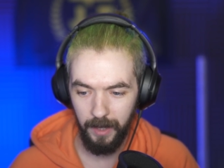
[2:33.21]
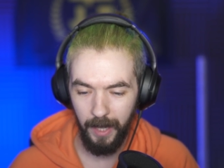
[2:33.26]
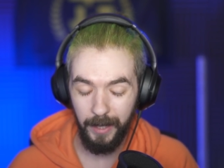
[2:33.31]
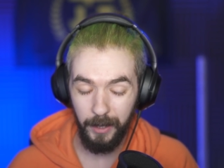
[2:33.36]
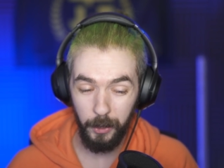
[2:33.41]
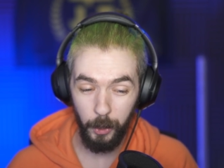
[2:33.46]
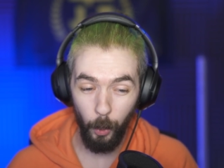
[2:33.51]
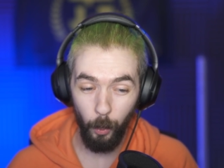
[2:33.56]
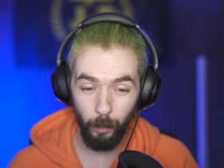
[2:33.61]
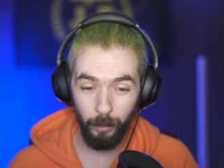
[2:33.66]
I
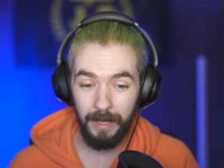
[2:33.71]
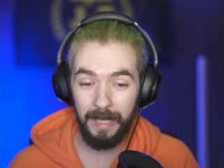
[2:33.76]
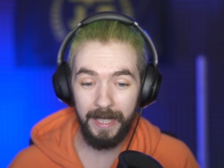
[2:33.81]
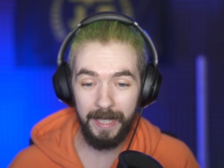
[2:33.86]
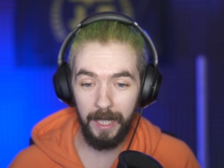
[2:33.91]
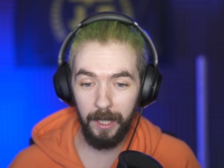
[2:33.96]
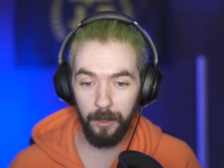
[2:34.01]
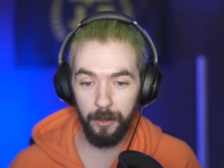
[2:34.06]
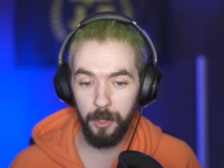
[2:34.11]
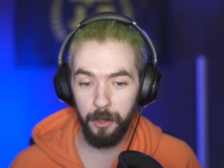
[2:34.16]
don't really
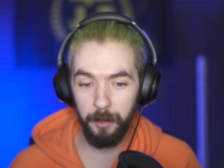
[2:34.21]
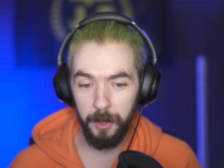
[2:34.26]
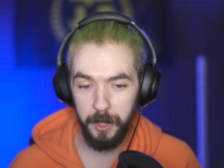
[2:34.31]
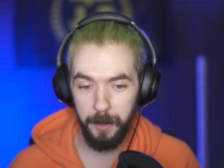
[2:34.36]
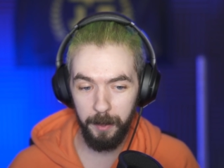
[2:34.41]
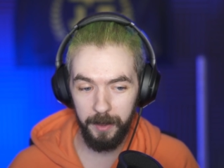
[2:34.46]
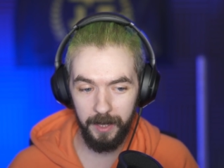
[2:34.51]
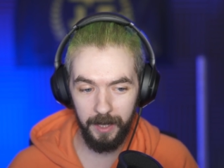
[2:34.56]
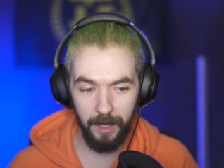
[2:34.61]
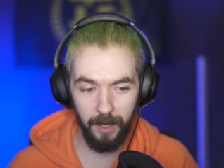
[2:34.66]
care too
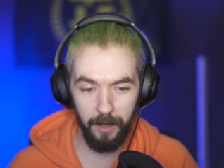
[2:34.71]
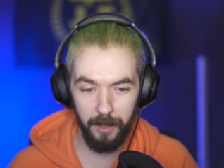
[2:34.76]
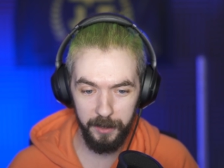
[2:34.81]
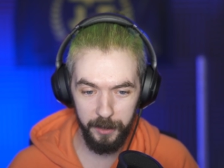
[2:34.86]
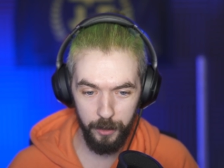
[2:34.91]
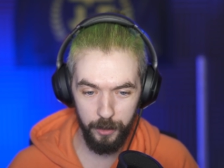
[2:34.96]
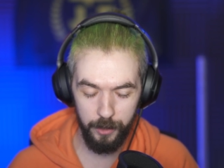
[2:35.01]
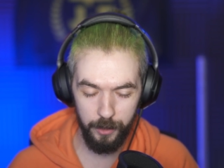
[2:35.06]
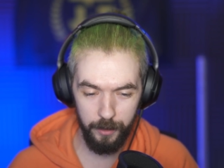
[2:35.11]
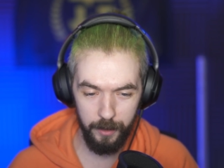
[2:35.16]
much about the
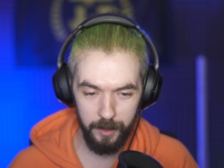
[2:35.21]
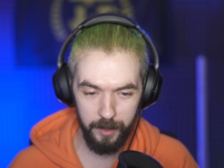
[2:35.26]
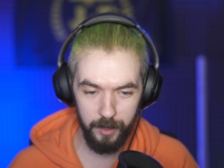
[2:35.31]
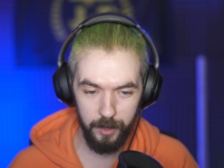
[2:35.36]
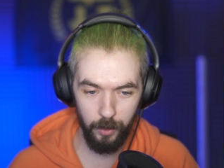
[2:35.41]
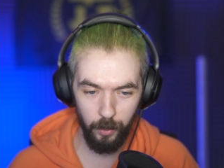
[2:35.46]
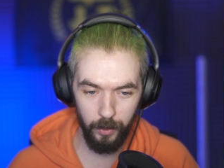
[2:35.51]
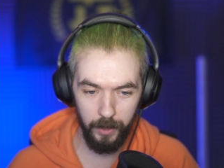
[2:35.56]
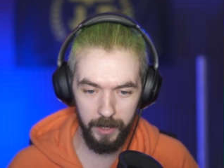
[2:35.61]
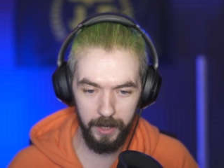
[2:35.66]
characters or the
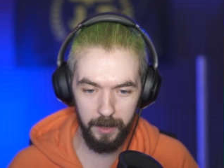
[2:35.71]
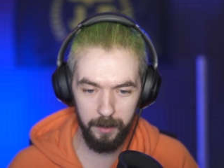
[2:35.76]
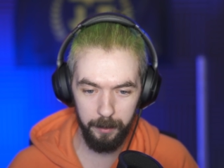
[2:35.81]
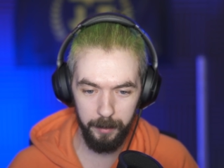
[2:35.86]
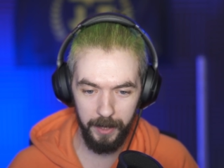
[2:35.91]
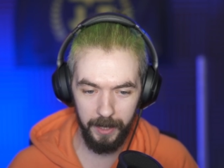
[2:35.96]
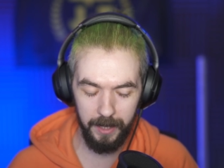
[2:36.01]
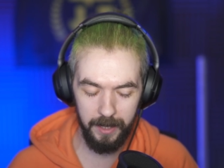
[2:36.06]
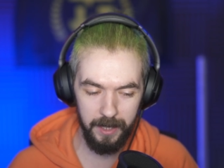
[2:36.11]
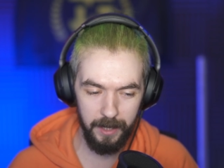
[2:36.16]
story,
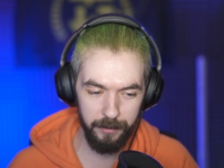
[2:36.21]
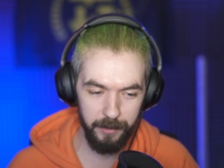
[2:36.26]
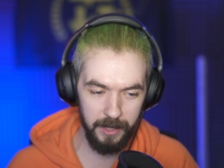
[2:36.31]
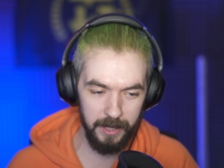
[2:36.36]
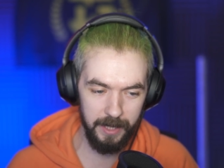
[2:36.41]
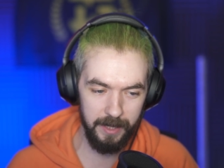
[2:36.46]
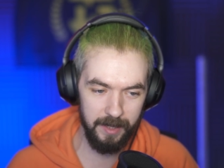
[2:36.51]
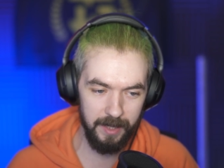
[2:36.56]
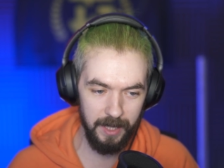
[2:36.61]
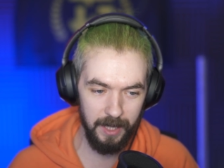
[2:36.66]
but I can
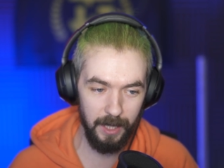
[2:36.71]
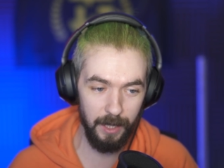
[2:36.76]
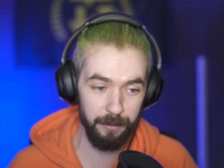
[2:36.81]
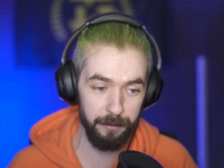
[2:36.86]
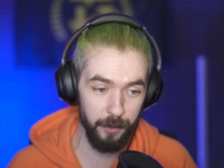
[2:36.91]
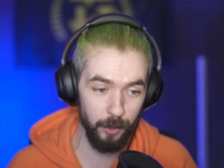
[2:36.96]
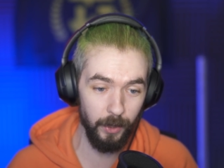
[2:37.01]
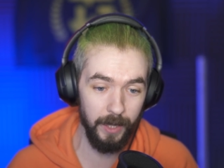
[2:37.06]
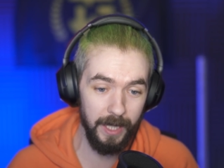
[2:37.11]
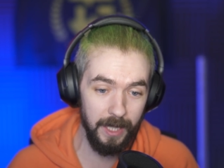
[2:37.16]
definitely see
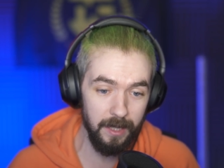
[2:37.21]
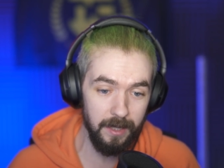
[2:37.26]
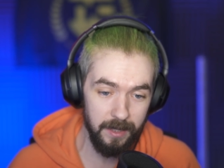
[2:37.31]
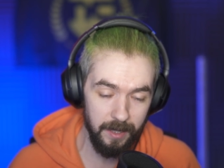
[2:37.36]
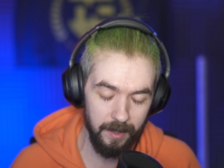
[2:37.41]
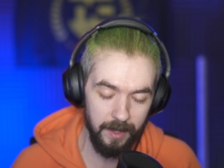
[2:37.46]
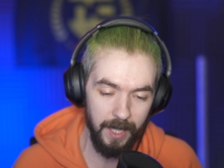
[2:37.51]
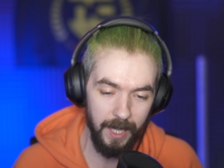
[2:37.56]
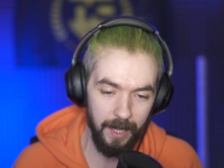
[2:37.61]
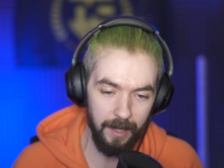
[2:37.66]
if you're
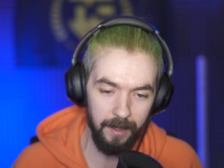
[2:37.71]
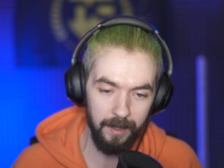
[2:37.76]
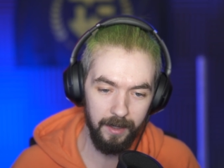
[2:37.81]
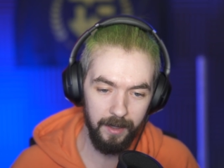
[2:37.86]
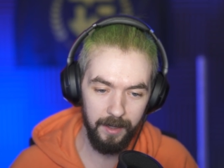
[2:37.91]
into that